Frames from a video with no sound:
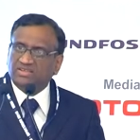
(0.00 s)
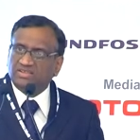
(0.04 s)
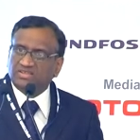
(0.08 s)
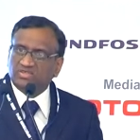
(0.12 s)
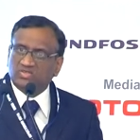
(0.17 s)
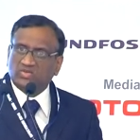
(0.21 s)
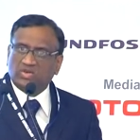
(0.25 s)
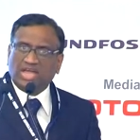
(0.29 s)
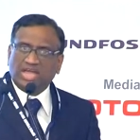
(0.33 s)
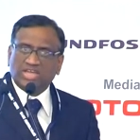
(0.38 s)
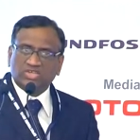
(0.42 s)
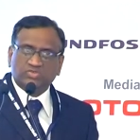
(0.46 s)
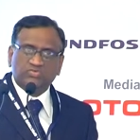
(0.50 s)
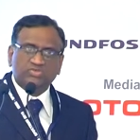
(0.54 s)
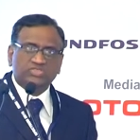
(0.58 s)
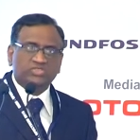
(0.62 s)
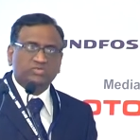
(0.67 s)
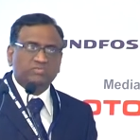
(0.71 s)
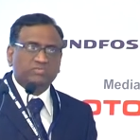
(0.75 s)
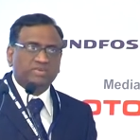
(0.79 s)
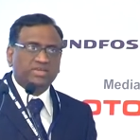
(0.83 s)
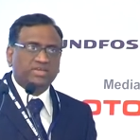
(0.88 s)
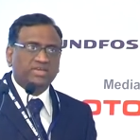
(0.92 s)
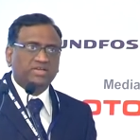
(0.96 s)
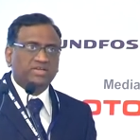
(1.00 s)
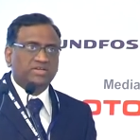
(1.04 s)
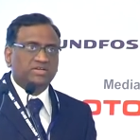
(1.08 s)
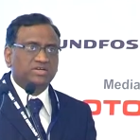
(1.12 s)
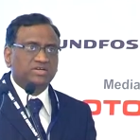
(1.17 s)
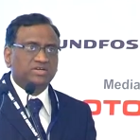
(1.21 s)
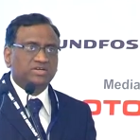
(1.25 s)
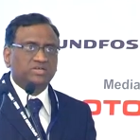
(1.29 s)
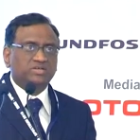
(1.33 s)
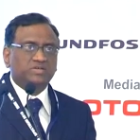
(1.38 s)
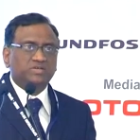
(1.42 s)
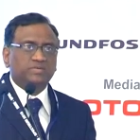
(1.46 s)
So as we speak,
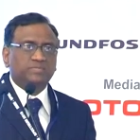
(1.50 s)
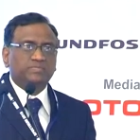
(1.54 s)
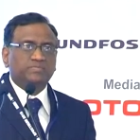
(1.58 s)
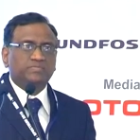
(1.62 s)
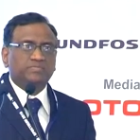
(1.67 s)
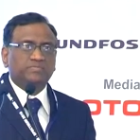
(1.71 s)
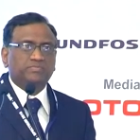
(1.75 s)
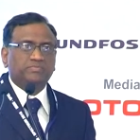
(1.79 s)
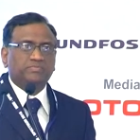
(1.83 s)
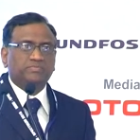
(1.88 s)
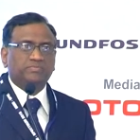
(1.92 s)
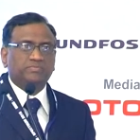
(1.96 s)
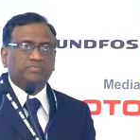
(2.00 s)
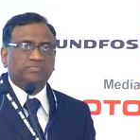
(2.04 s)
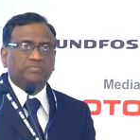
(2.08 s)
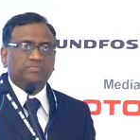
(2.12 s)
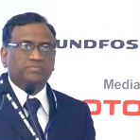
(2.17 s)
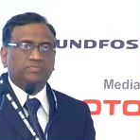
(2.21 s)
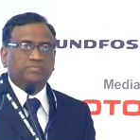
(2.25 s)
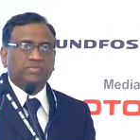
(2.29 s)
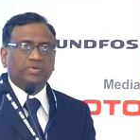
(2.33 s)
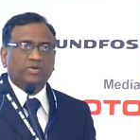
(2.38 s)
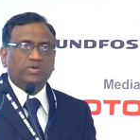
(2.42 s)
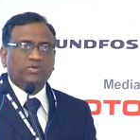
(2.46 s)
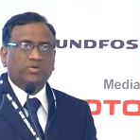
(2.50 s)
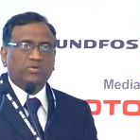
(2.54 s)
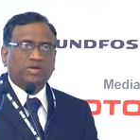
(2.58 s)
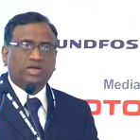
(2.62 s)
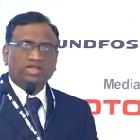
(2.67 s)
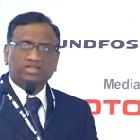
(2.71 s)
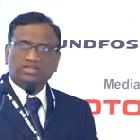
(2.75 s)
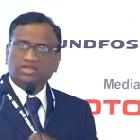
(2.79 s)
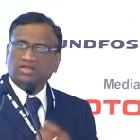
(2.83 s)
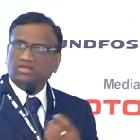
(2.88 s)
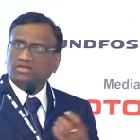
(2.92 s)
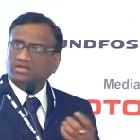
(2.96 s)
uh, you know,
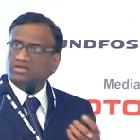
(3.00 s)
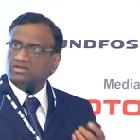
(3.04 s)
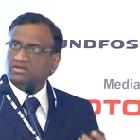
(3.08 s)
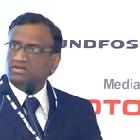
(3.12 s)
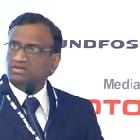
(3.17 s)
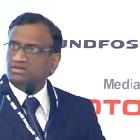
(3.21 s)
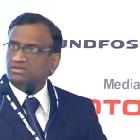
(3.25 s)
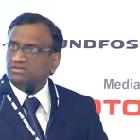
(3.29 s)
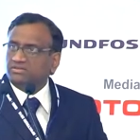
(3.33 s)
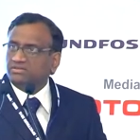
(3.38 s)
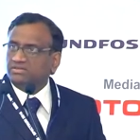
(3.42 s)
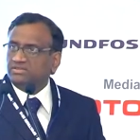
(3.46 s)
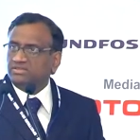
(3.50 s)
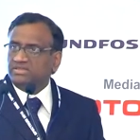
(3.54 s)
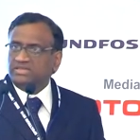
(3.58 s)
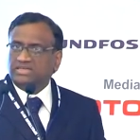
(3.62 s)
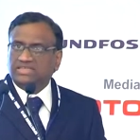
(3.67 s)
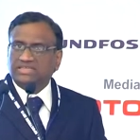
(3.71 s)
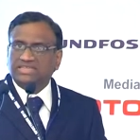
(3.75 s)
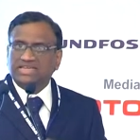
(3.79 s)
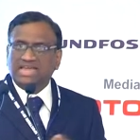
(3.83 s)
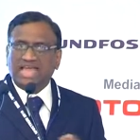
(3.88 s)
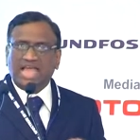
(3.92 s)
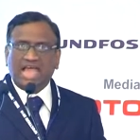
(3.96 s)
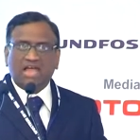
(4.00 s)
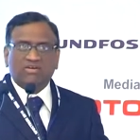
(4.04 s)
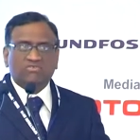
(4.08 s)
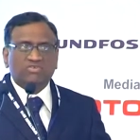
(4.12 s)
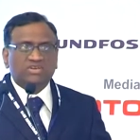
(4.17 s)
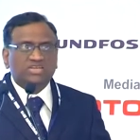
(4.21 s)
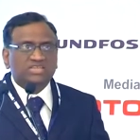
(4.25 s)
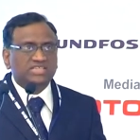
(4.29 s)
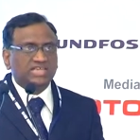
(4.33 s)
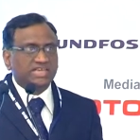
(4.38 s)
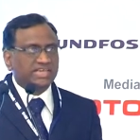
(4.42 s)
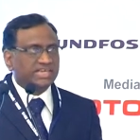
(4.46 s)
I think uh, the
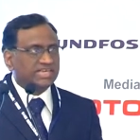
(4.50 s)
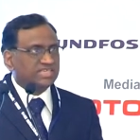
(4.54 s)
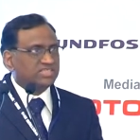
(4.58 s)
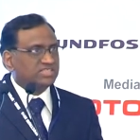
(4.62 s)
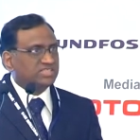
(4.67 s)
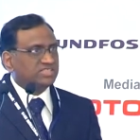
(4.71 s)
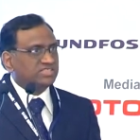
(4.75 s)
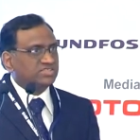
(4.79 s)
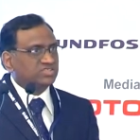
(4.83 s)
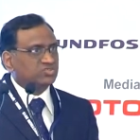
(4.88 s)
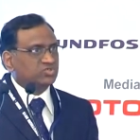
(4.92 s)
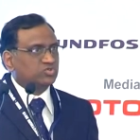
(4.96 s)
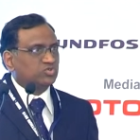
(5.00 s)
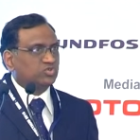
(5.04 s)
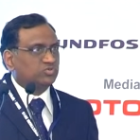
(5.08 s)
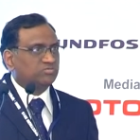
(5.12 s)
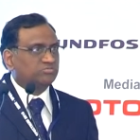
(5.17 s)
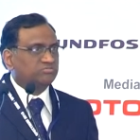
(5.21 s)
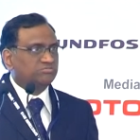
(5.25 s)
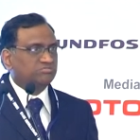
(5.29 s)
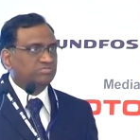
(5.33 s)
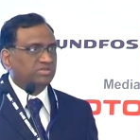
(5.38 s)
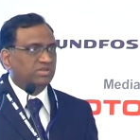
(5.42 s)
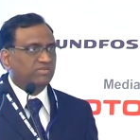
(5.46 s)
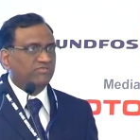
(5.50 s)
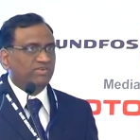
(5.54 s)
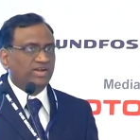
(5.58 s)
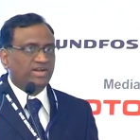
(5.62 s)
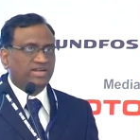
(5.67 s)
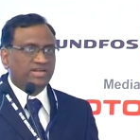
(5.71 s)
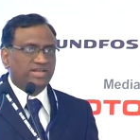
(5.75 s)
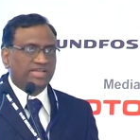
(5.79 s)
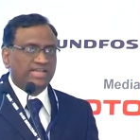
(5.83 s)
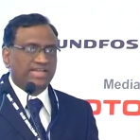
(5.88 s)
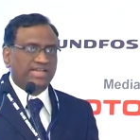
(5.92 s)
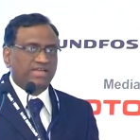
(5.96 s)
average age in this room, if I
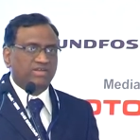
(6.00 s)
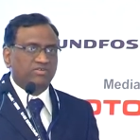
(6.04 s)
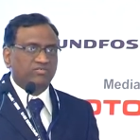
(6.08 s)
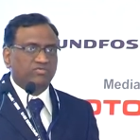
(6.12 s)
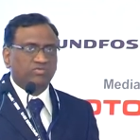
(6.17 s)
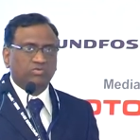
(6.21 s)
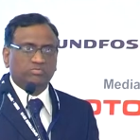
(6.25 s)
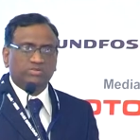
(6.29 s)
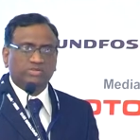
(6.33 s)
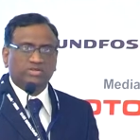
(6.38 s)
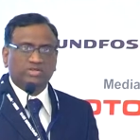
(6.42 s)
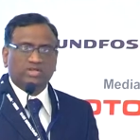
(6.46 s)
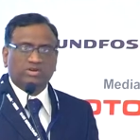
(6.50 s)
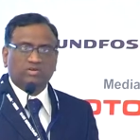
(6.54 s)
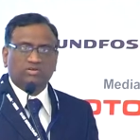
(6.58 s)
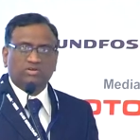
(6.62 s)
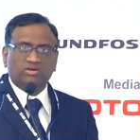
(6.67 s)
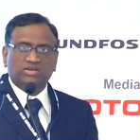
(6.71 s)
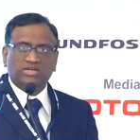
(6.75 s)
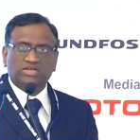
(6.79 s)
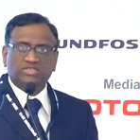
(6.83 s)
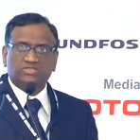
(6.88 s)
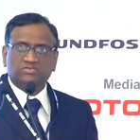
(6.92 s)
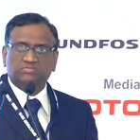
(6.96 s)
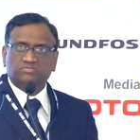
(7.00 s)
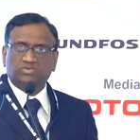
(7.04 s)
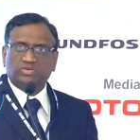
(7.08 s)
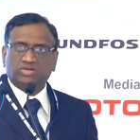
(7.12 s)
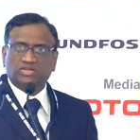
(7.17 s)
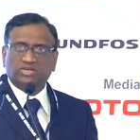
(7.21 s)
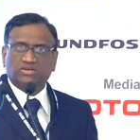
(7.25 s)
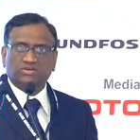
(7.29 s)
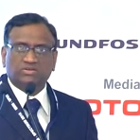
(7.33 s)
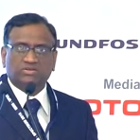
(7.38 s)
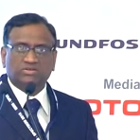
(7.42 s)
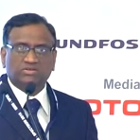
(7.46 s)
take, could be around, let's put
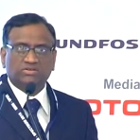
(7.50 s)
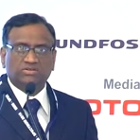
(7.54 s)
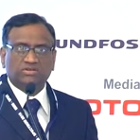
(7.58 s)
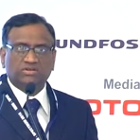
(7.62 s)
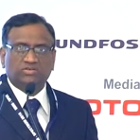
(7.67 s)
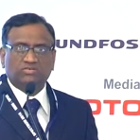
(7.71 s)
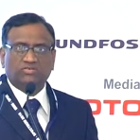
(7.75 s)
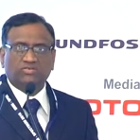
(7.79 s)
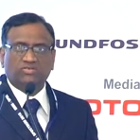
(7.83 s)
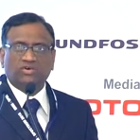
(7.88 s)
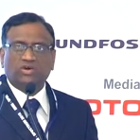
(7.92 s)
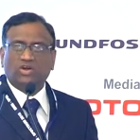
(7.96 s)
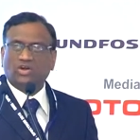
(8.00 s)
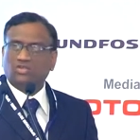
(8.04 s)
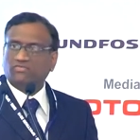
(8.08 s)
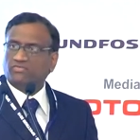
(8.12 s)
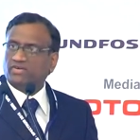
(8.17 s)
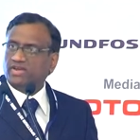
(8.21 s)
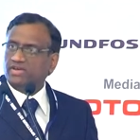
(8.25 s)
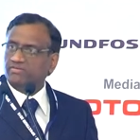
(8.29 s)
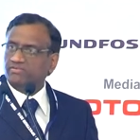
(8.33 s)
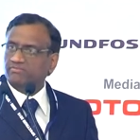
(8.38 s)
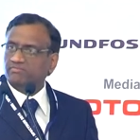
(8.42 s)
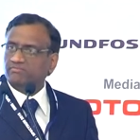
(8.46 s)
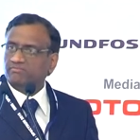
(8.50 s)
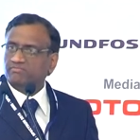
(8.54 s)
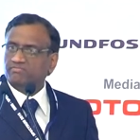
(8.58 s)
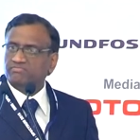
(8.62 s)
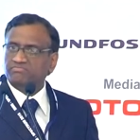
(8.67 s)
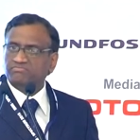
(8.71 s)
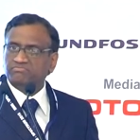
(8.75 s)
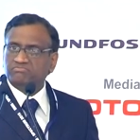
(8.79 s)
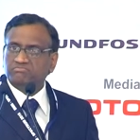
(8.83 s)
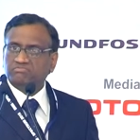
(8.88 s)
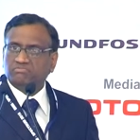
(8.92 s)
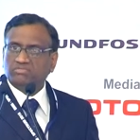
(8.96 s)
a 45.
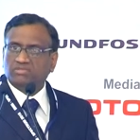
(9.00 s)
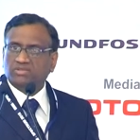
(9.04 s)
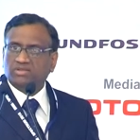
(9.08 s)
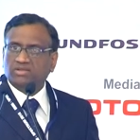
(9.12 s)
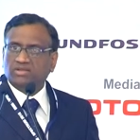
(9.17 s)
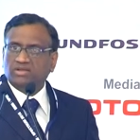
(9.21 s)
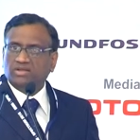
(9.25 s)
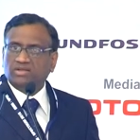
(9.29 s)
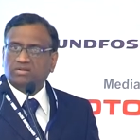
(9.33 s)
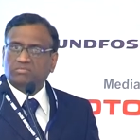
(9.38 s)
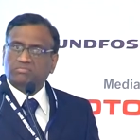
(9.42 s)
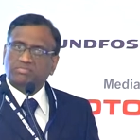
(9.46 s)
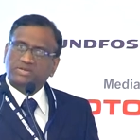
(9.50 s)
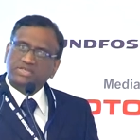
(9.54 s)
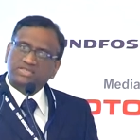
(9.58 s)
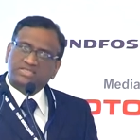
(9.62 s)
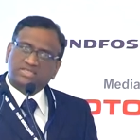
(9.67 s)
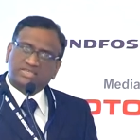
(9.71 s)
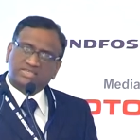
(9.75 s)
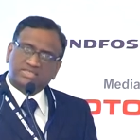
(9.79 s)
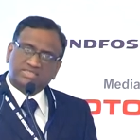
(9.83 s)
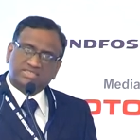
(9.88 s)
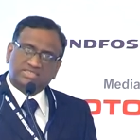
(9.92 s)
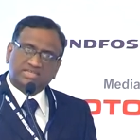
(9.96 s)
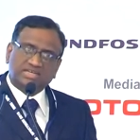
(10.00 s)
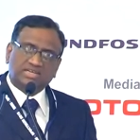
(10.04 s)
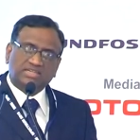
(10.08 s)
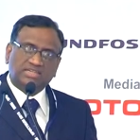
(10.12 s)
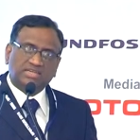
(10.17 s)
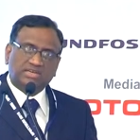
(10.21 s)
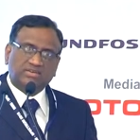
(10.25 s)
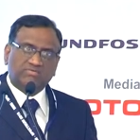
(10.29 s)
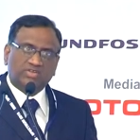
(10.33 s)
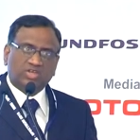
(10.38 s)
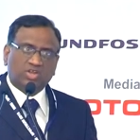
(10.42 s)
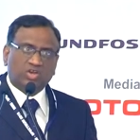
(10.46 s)
Please understand
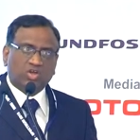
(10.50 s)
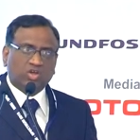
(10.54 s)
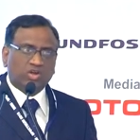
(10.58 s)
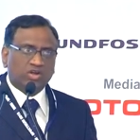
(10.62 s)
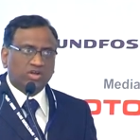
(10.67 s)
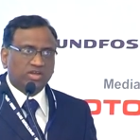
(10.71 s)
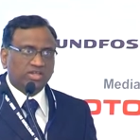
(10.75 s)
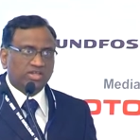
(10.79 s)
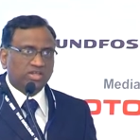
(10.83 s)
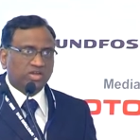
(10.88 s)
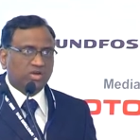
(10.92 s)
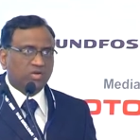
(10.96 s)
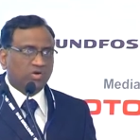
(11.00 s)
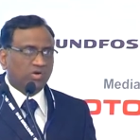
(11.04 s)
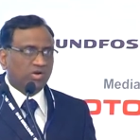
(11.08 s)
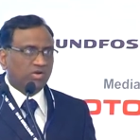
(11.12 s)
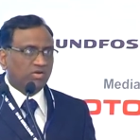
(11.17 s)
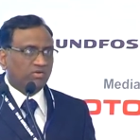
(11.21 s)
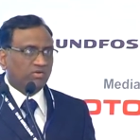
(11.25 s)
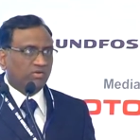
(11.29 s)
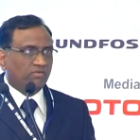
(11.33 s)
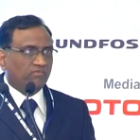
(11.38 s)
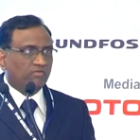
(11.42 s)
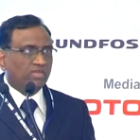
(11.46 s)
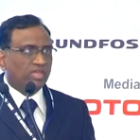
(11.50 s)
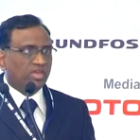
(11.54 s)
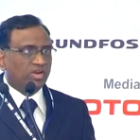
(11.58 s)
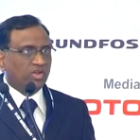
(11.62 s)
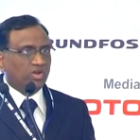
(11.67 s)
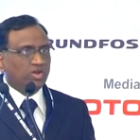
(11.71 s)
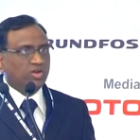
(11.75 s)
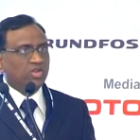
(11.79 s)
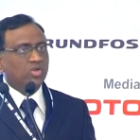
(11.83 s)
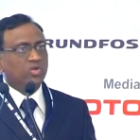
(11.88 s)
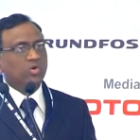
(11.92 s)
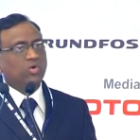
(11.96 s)
that we are already uh, we are
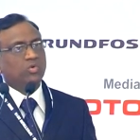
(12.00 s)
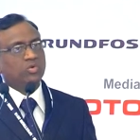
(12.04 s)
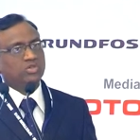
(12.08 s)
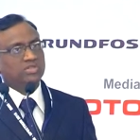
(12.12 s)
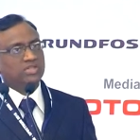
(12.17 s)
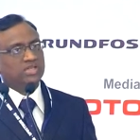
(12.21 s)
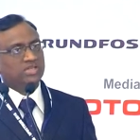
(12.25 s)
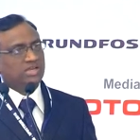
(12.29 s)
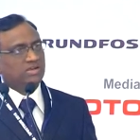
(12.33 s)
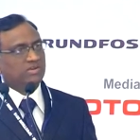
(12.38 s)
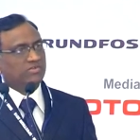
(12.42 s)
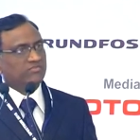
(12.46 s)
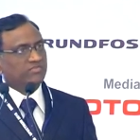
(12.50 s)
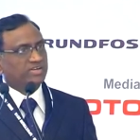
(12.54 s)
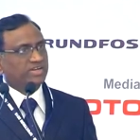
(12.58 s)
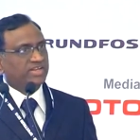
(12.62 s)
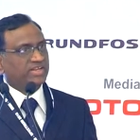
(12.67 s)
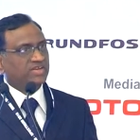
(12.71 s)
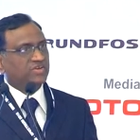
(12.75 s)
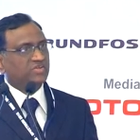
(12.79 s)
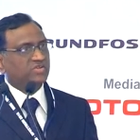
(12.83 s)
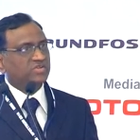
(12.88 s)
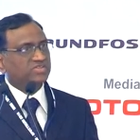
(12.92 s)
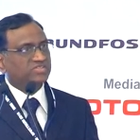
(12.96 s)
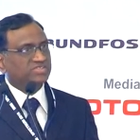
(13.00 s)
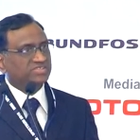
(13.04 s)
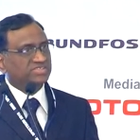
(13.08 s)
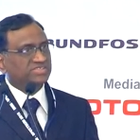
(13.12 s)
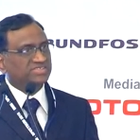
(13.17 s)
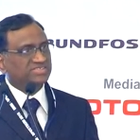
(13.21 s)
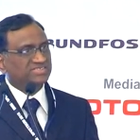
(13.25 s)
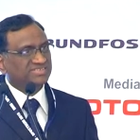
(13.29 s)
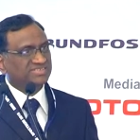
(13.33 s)
already over the hill of a technology.